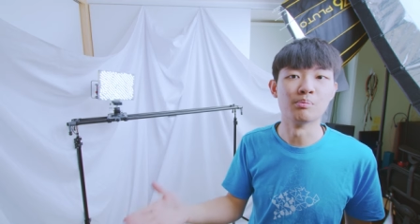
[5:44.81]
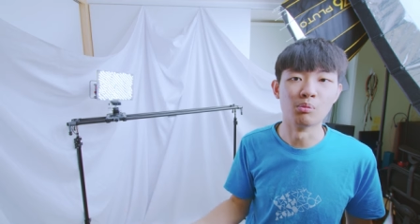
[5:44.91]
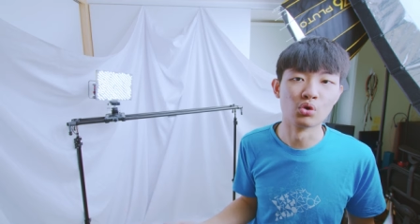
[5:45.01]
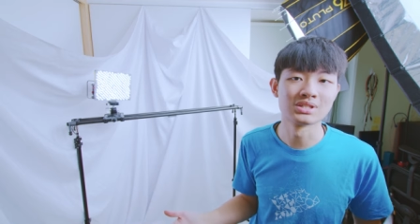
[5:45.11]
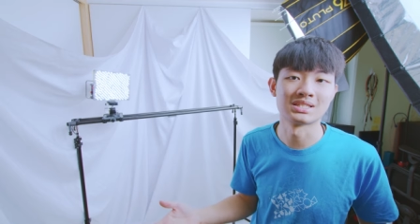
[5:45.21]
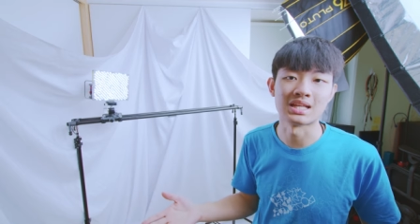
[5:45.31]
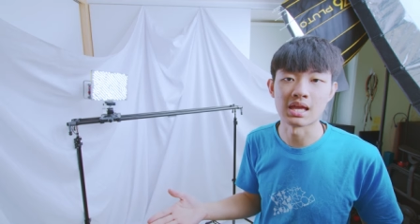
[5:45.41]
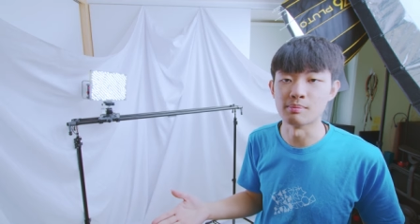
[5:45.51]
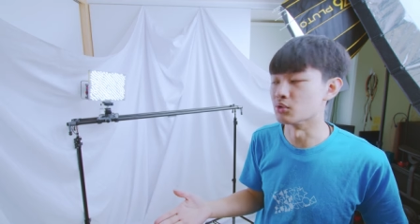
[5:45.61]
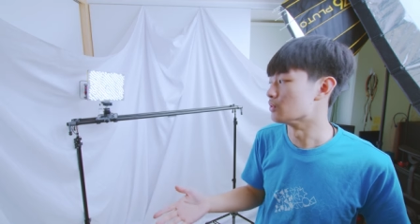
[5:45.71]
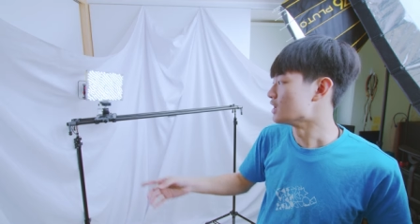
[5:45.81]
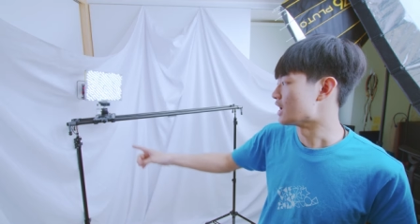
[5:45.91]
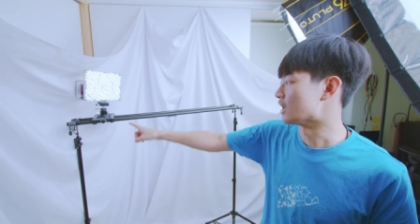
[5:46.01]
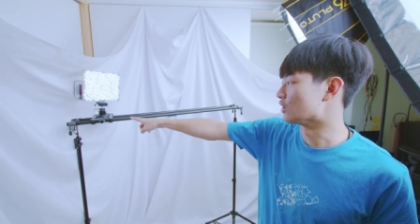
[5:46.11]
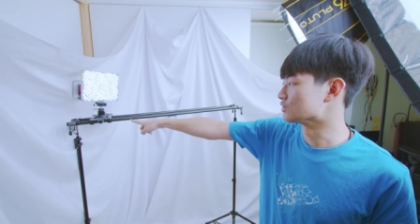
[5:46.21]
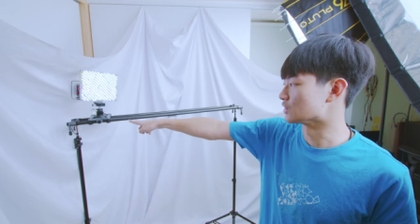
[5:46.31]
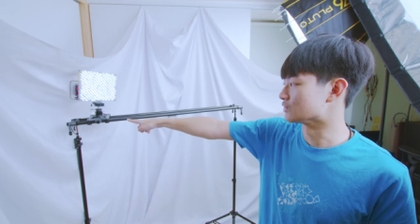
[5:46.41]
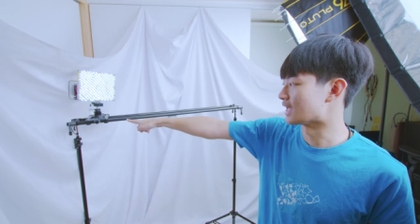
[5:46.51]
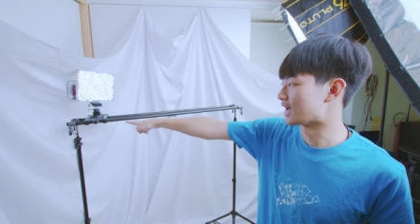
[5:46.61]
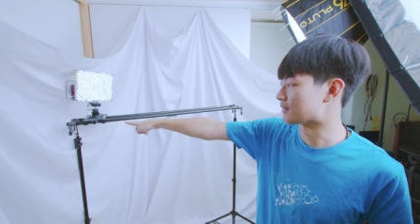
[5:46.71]
more stable, and also
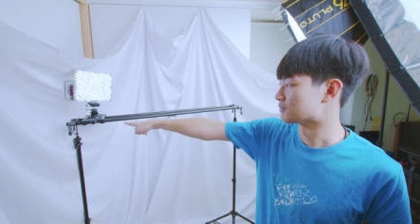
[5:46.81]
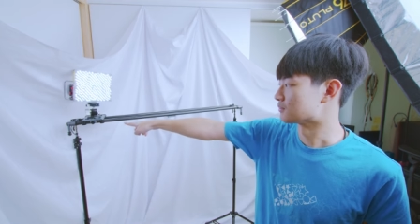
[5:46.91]
that